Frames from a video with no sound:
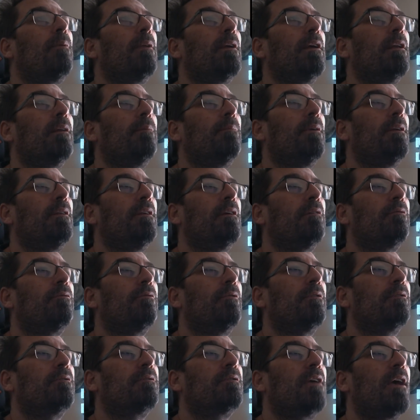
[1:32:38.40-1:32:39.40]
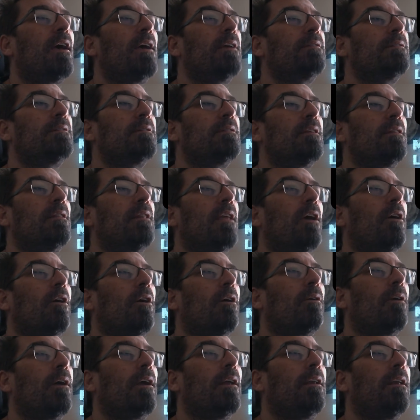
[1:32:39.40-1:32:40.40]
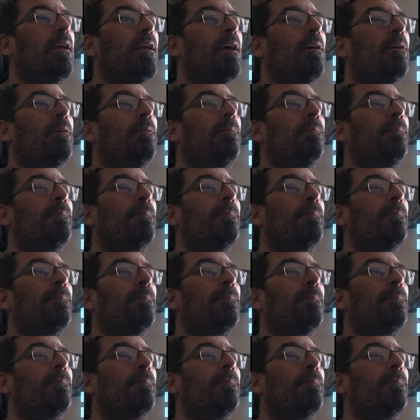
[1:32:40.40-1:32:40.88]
going to be different sizes than they are right now.